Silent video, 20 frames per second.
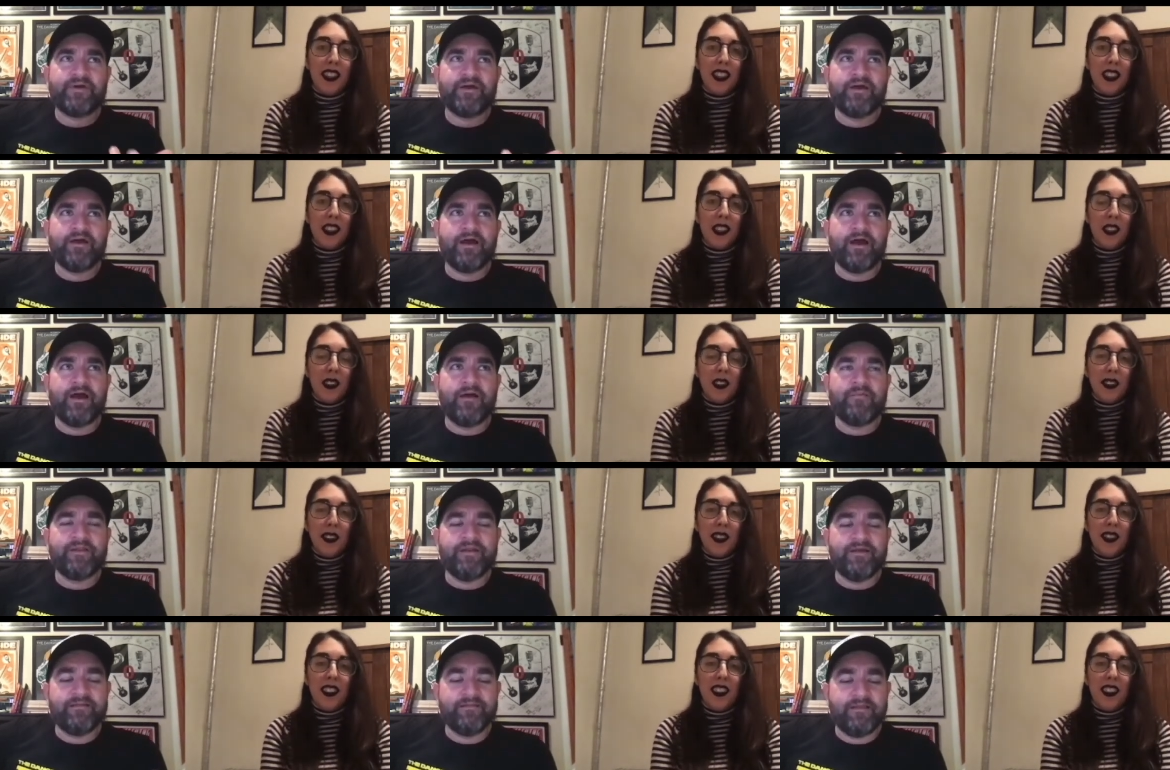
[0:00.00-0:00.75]
Speaker 1: I mean,
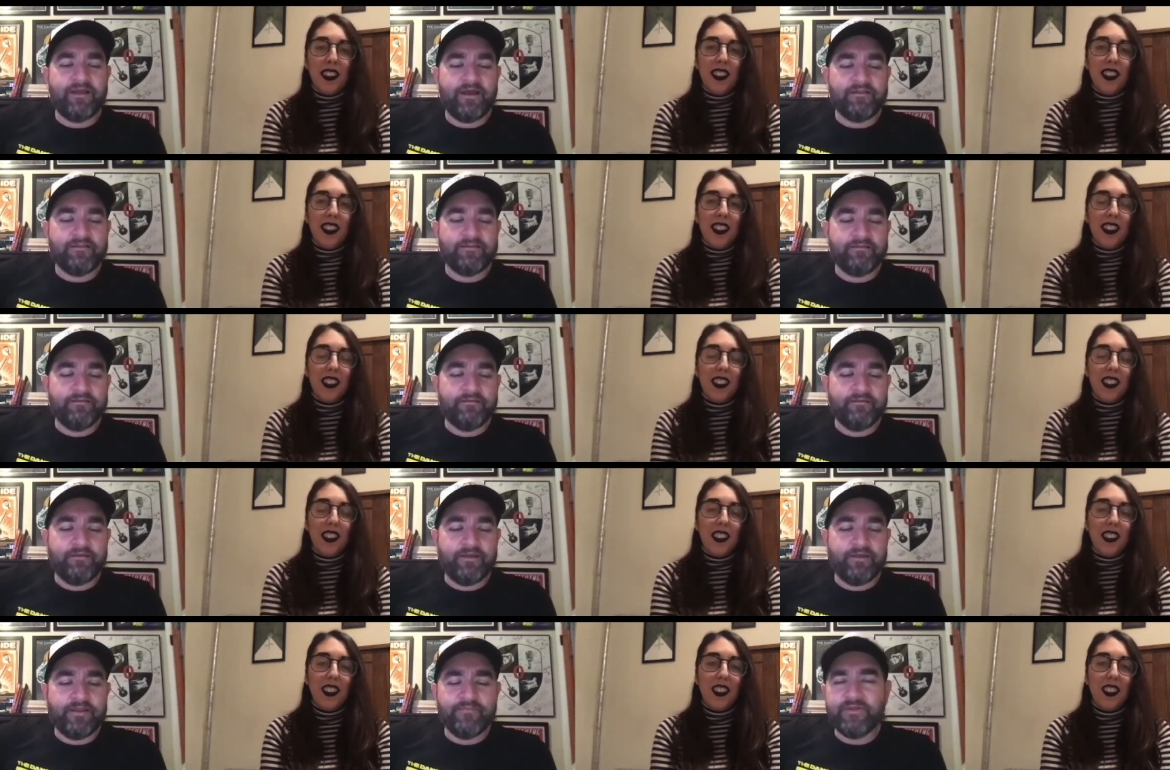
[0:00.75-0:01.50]
I, I
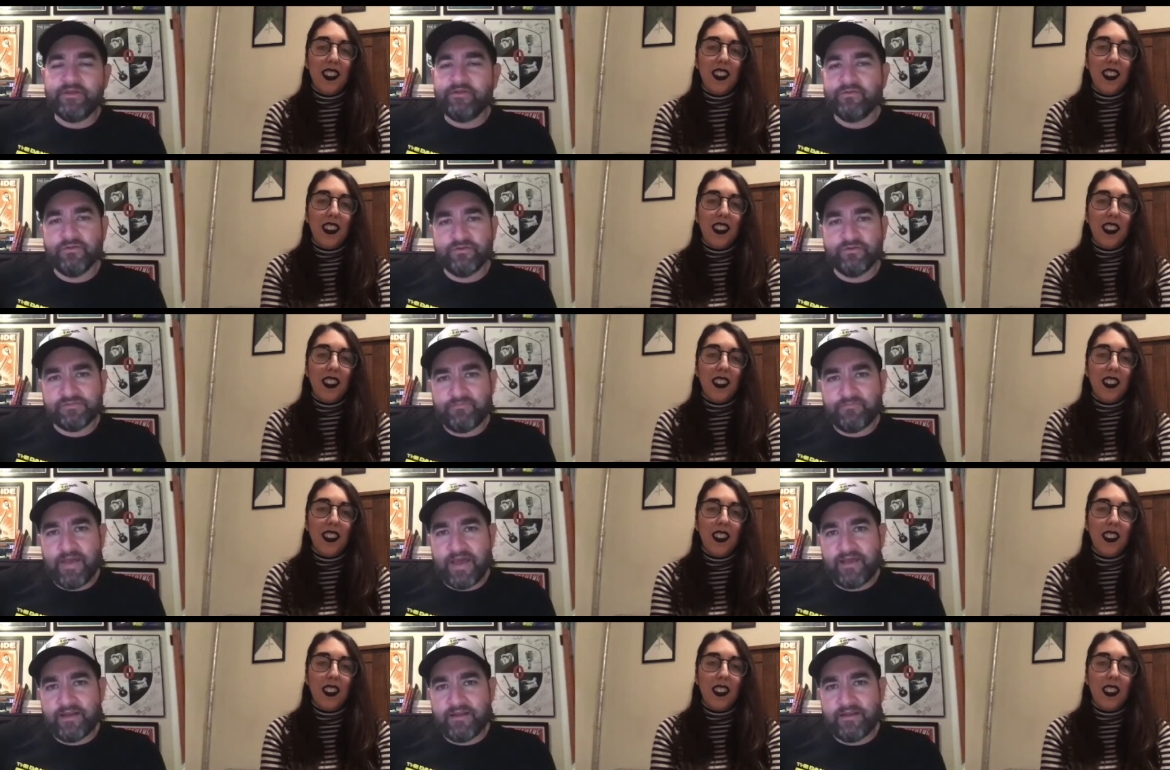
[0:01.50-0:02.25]
anybody who looks
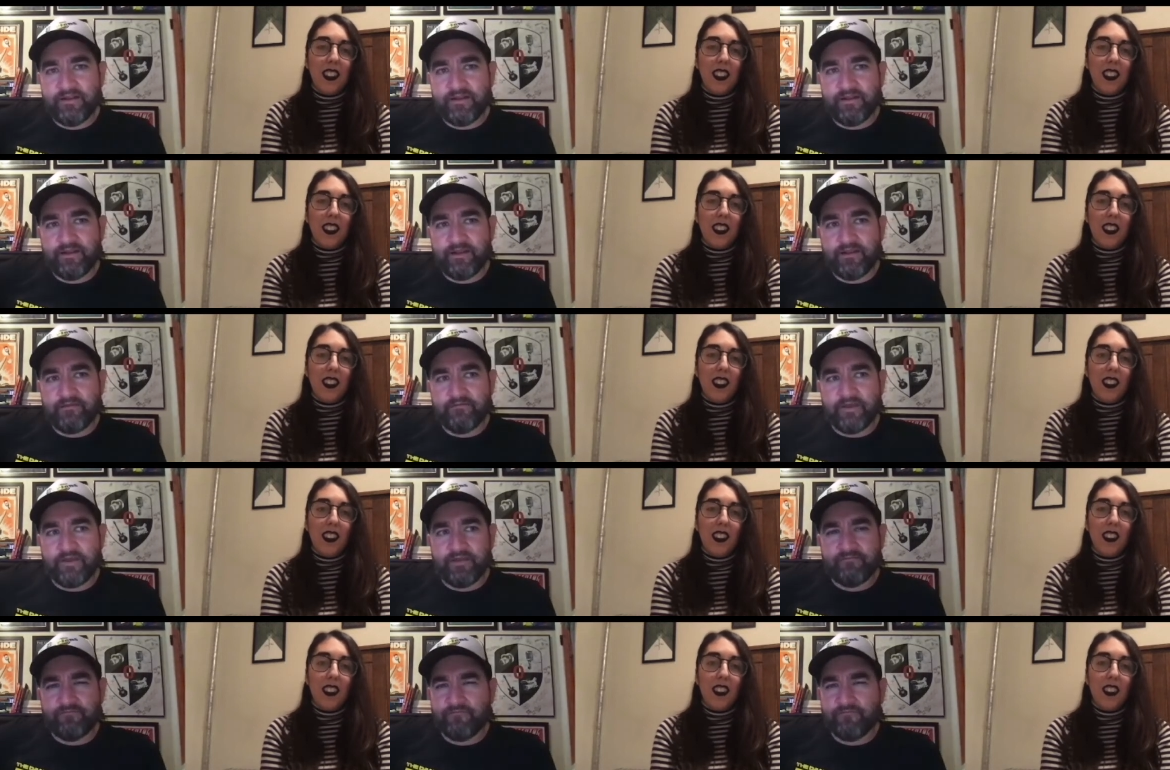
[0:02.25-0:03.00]
bad in it, I,
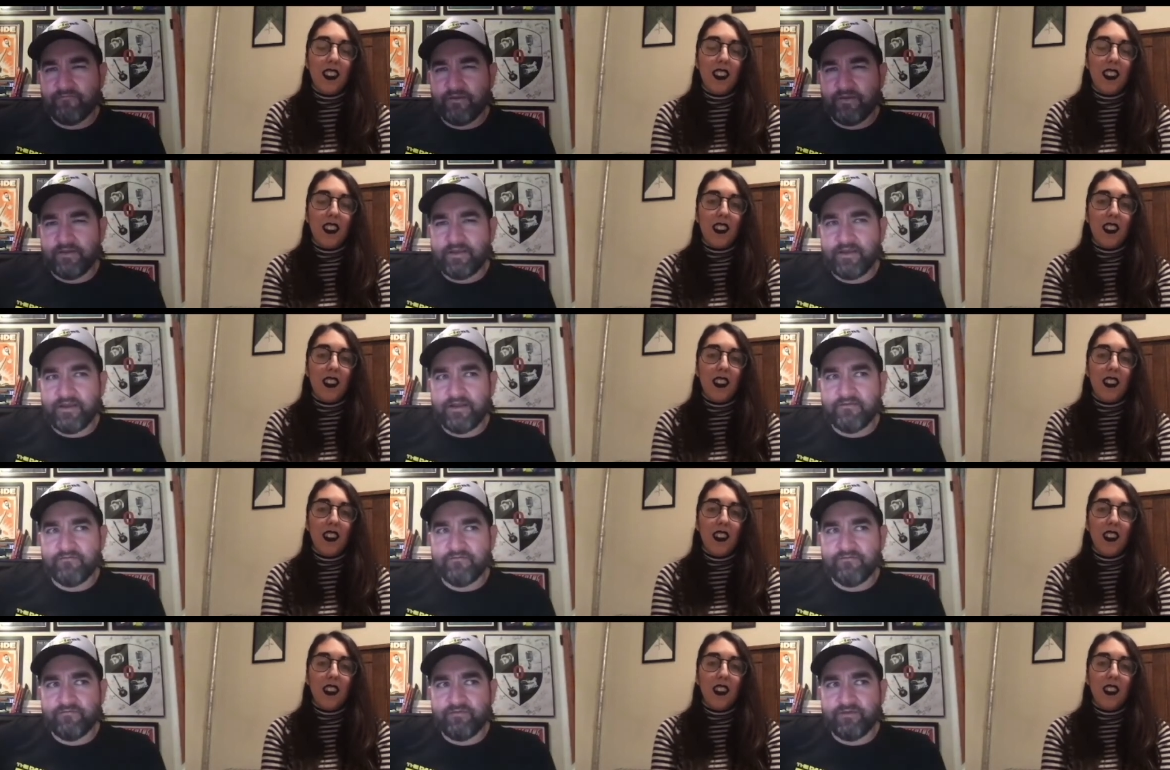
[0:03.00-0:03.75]
I, I kind of
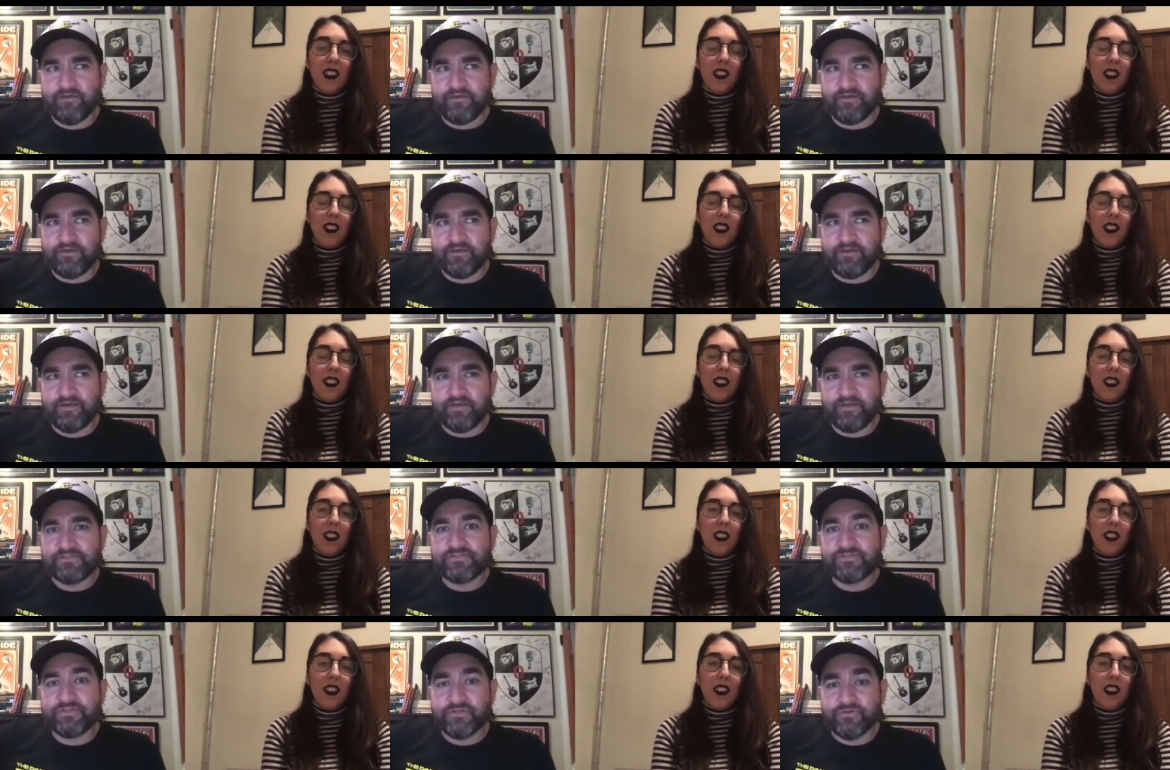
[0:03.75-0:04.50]
like
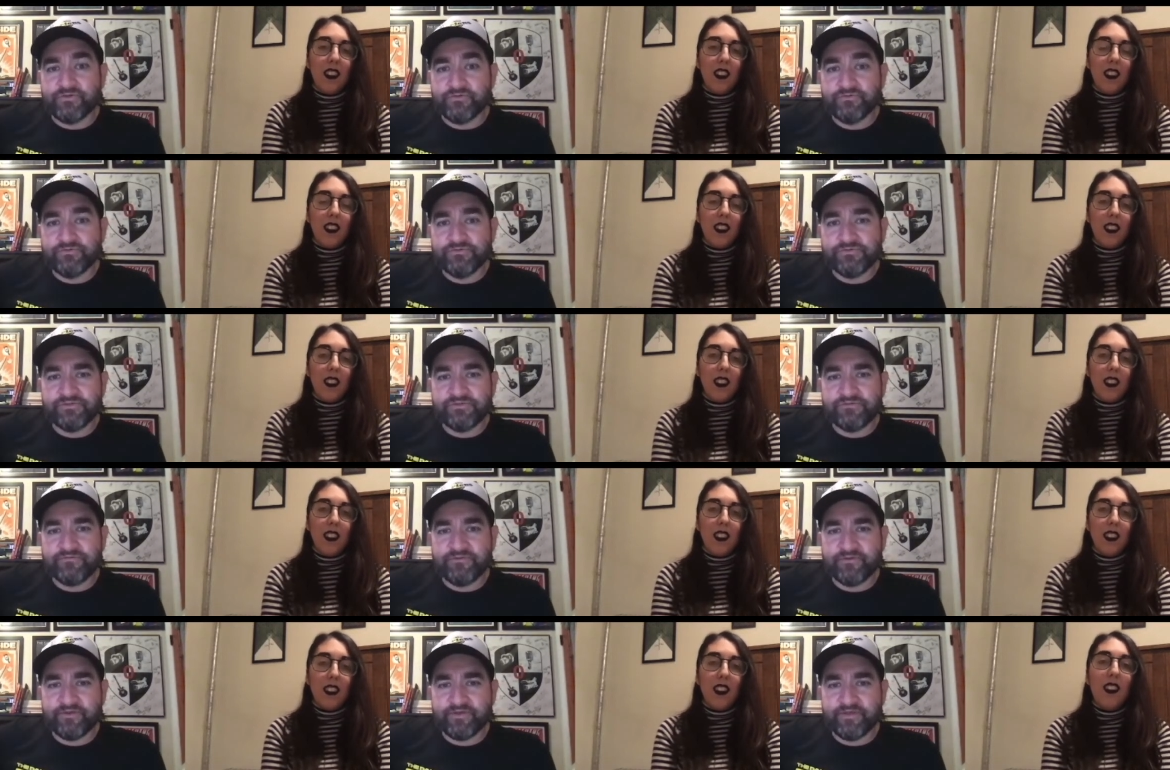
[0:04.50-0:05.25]
excuse or
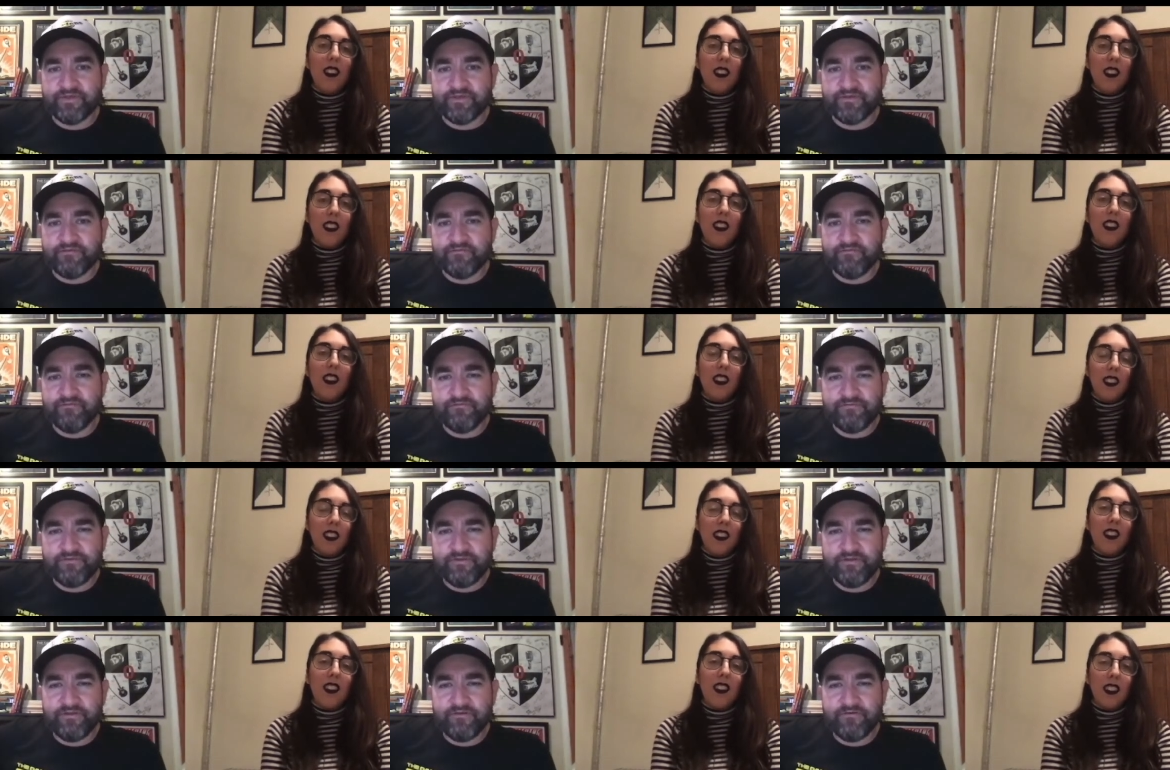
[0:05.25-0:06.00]
forgive, you
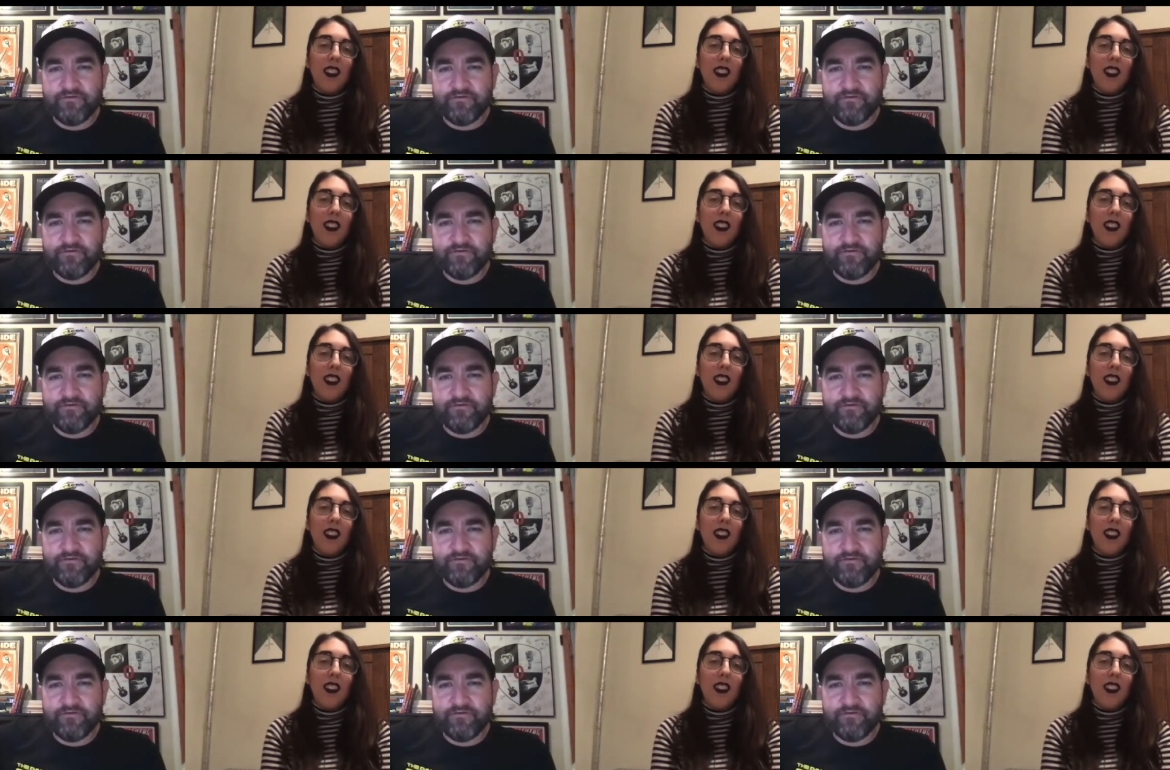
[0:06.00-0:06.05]
know,